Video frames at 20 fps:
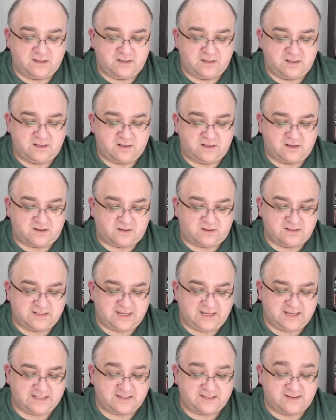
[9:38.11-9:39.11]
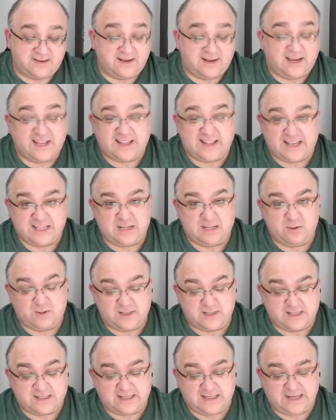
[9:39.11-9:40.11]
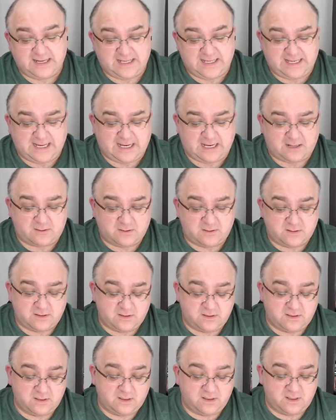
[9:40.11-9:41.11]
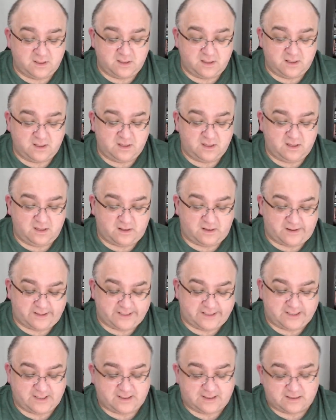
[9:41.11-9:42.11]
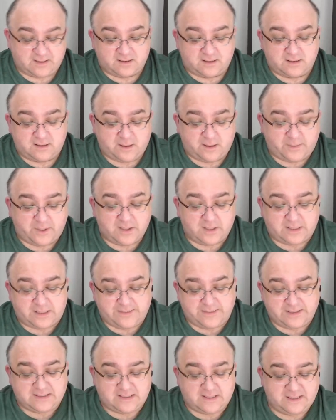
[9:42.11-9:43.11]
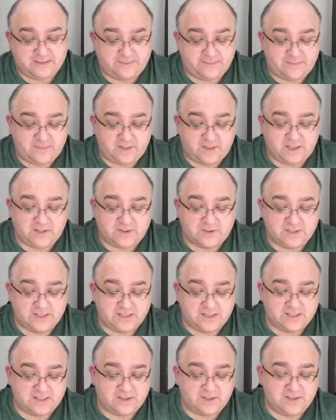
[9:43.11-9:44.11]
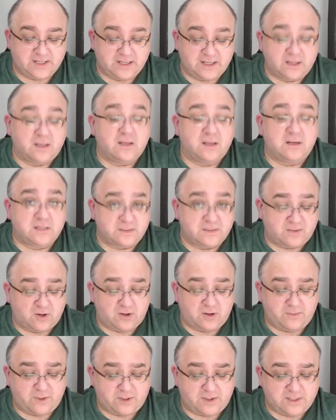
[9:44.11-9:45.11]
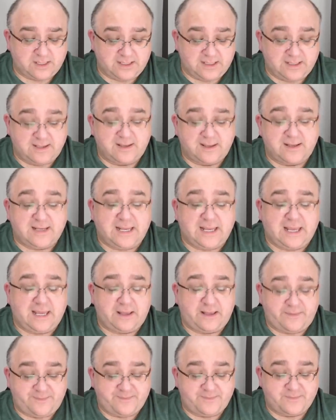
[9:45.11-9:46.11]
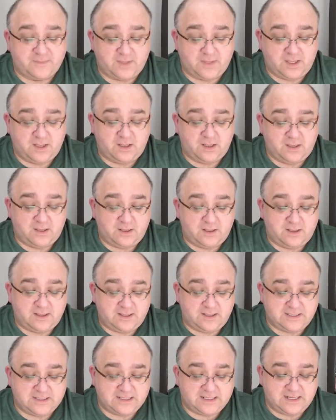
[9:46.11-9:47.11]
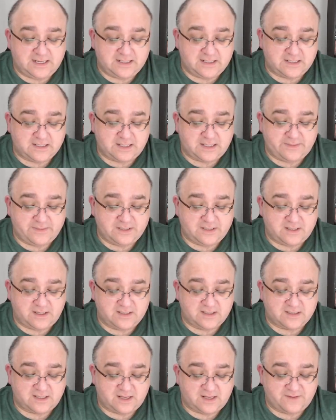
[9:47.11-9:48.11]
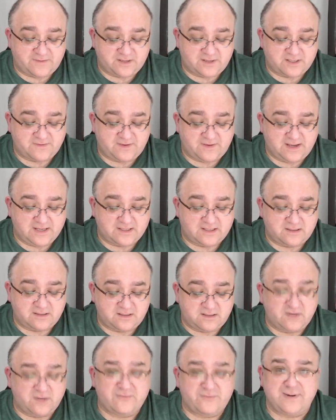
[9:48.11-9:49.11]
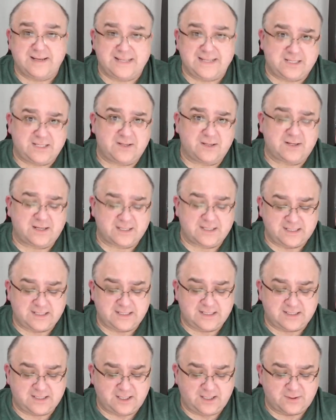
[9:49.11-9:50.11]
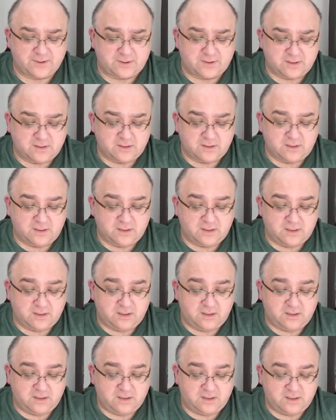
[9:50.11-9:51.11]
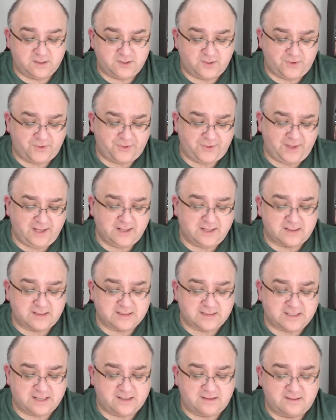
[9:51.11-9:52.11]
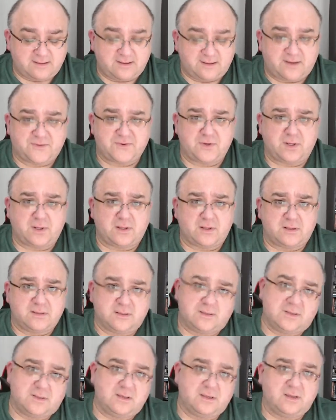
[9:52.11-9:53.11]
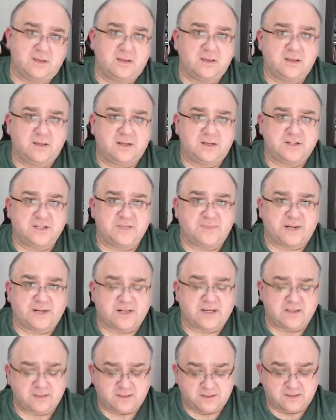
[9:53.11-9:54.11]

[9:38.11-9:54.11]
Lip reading: Contest? Unless you want to seed now. Not a chance. Come on, Clementine. I nodded at Tony. Tomorrow morning? Yeah. He stared at Clementine's lifeless face. You really took her to see Sue? Sure thing, I said. After all, she's my girl.